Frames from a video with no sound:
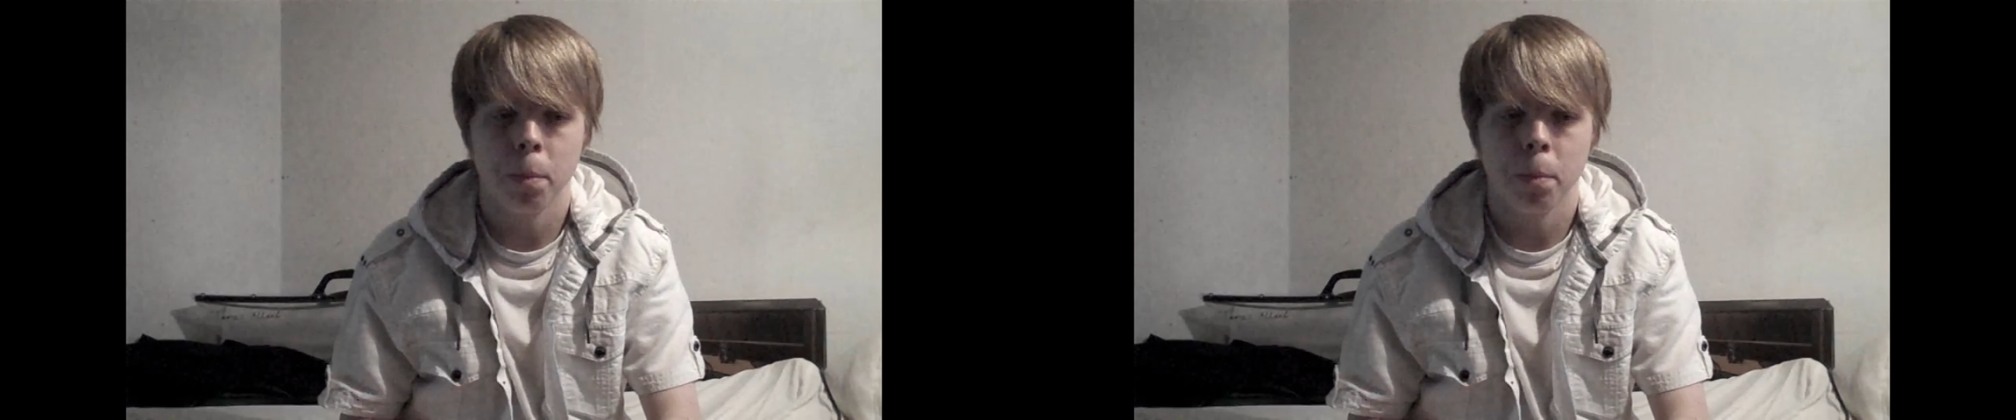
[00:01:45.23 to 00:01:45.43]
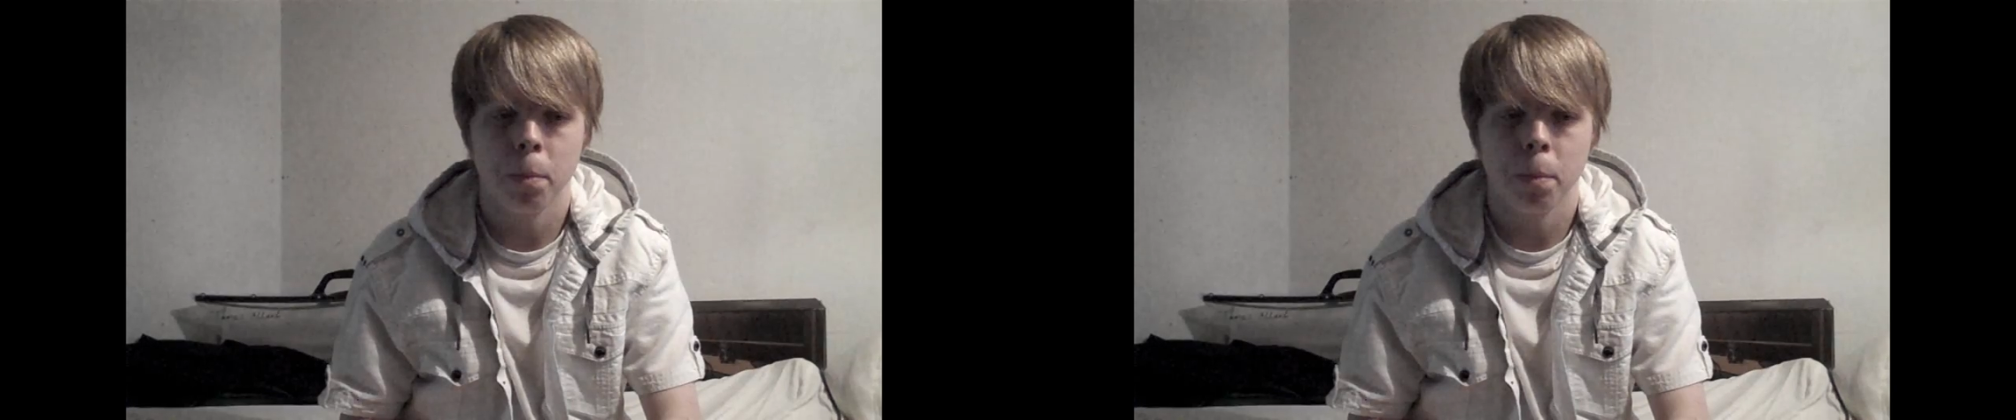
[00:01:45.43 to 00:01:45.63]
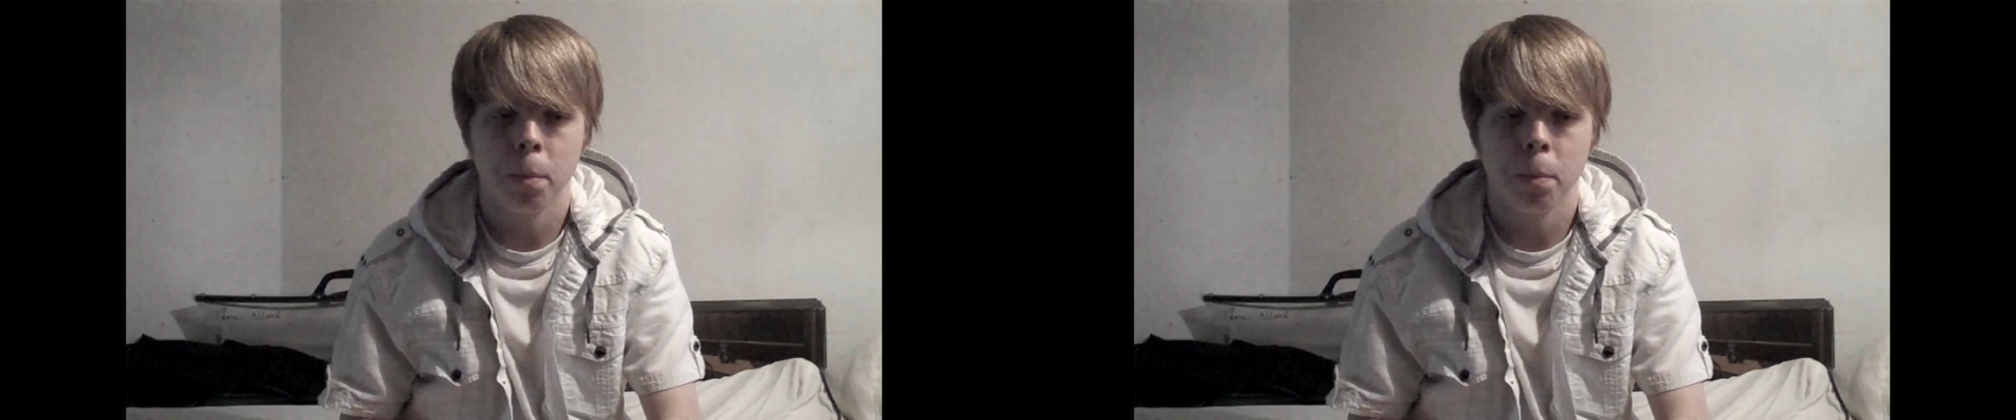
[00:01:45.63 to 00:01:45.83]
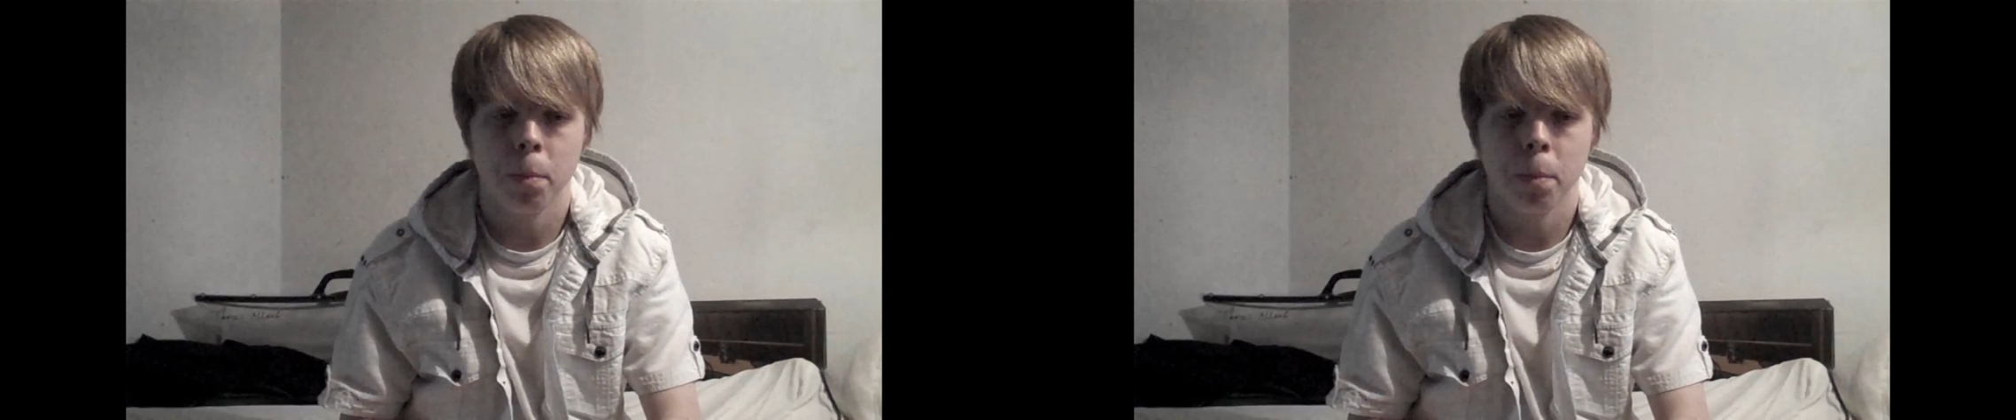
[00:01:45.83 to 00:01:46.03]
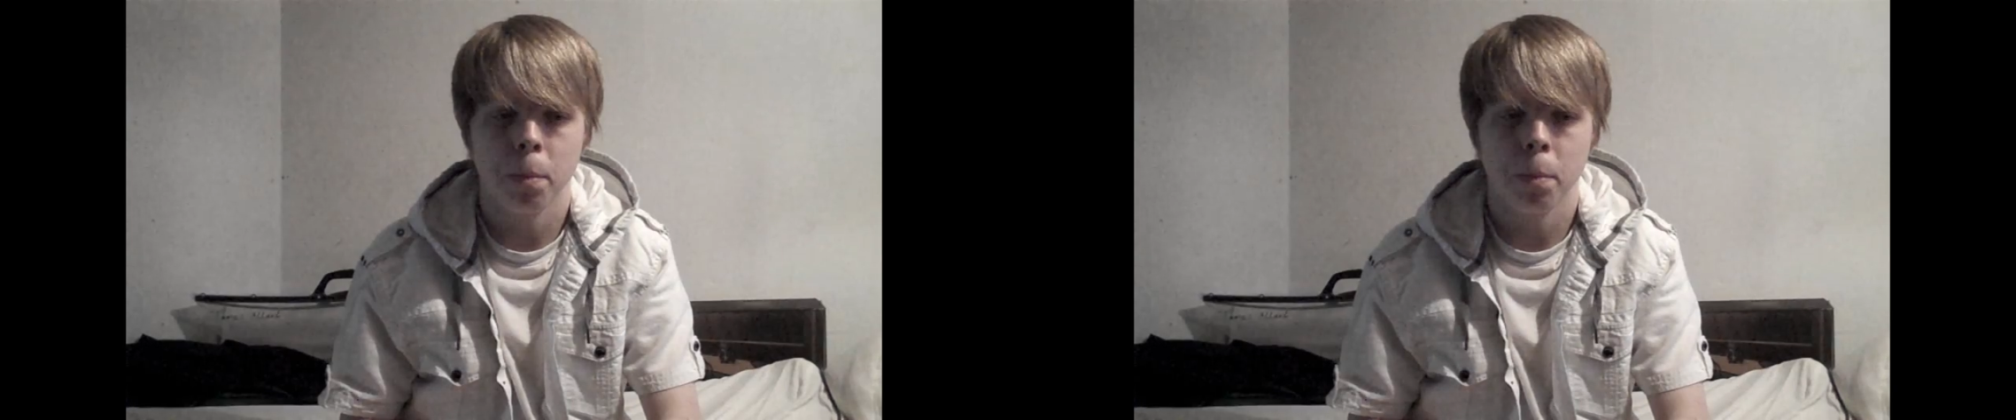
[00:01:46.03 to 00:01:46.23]
anyway,
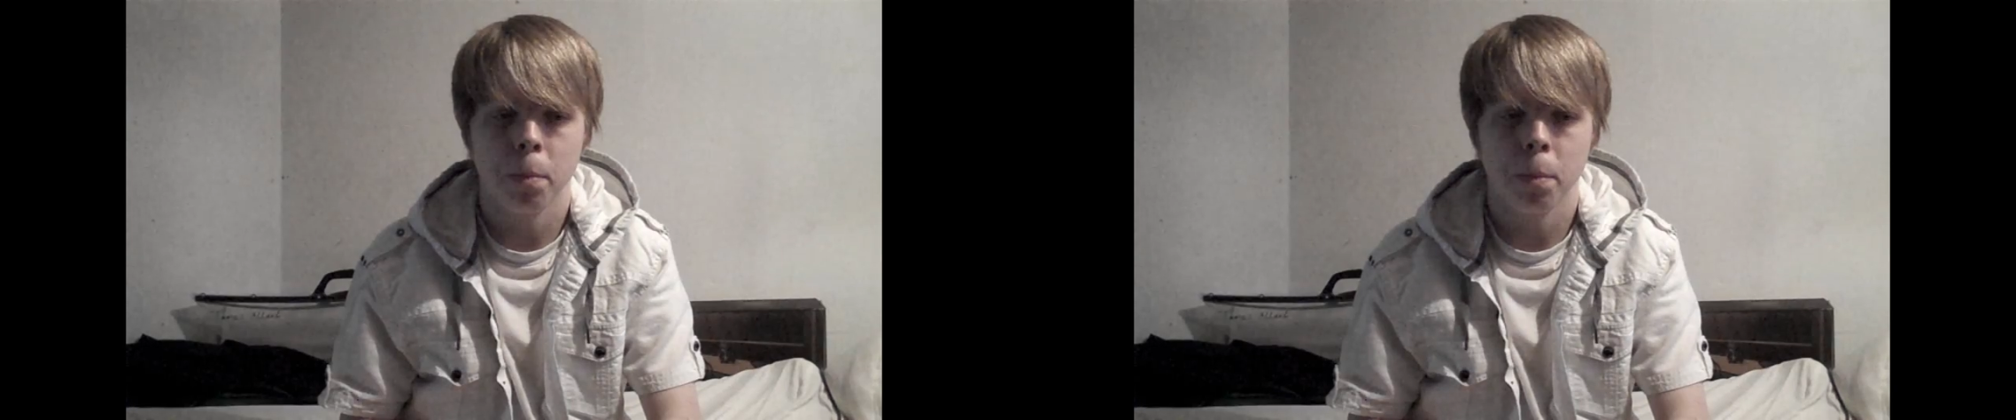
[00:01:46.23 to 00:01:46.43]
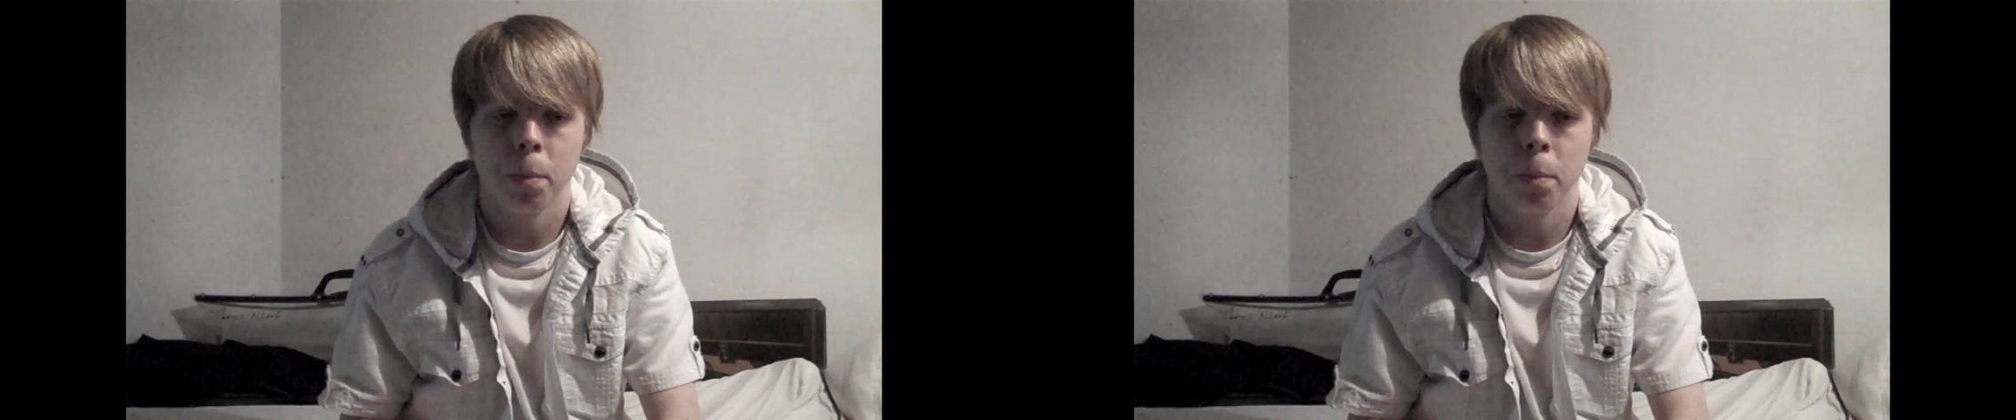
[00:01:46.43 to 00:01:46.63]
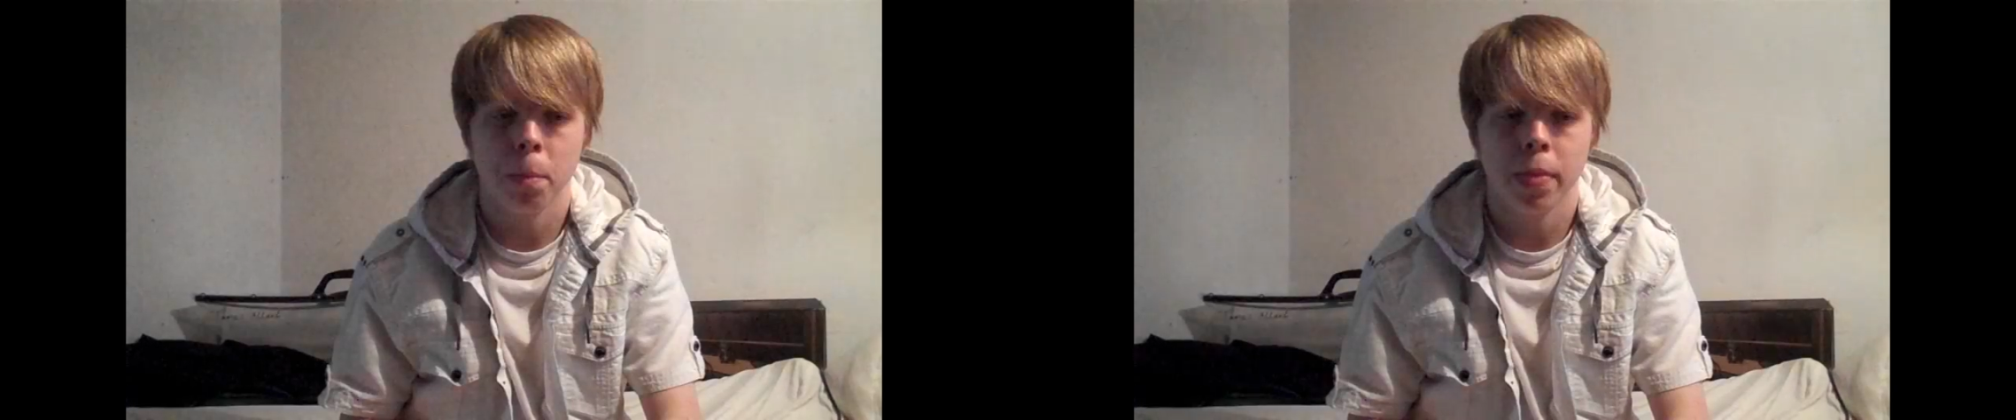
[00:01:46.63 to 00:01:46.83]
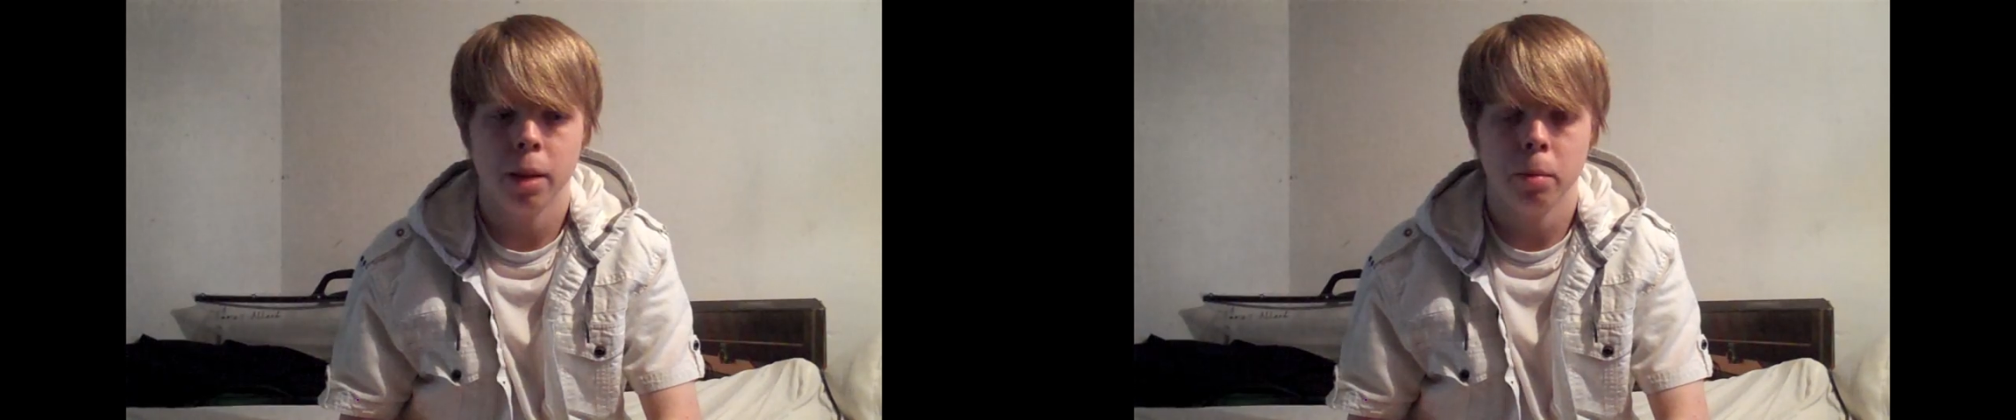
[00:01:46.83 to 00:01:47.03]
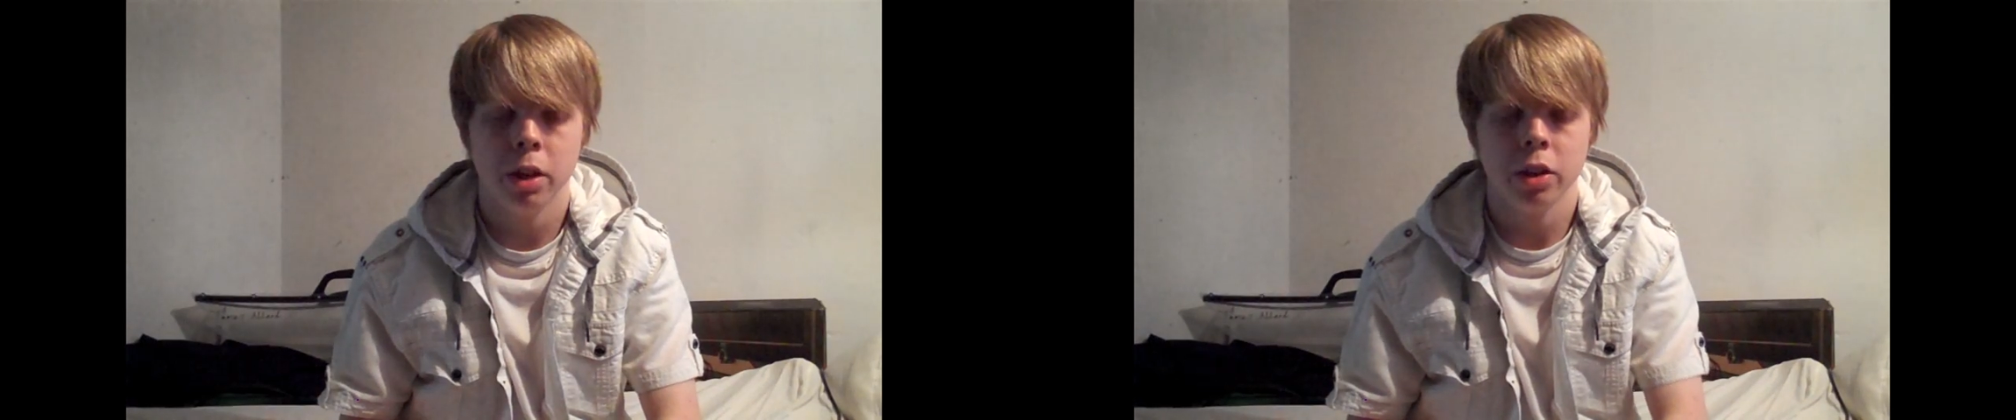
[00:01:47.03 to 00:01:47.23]

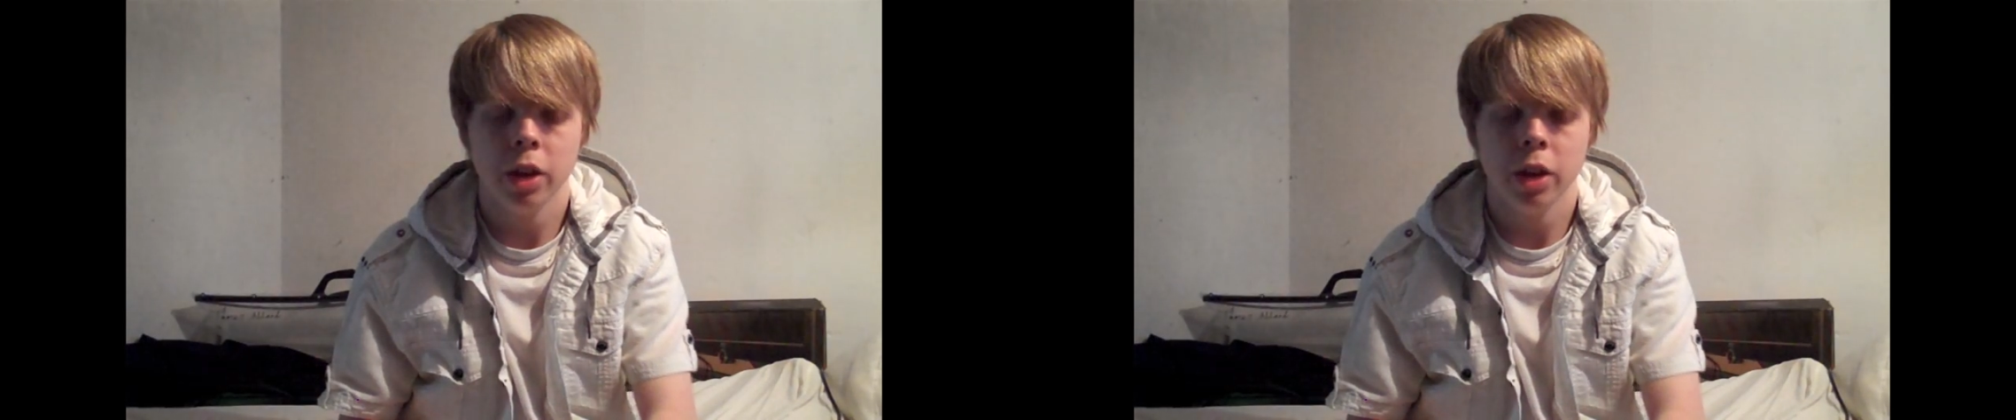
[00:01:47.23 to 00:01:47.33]
but